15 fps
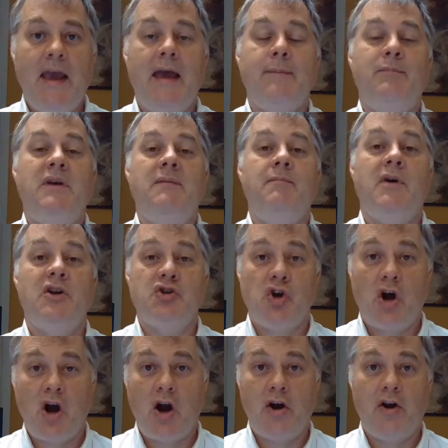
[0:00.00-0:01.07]
and be much
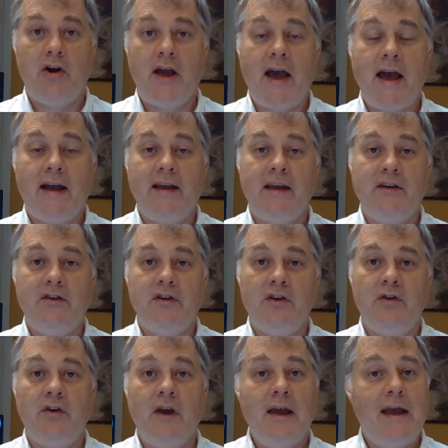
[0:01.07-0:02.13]
harder to hack
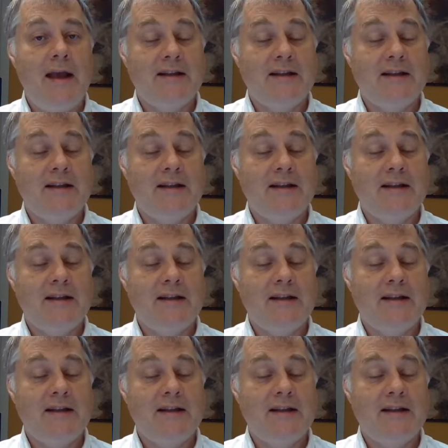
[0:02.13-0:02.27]
into.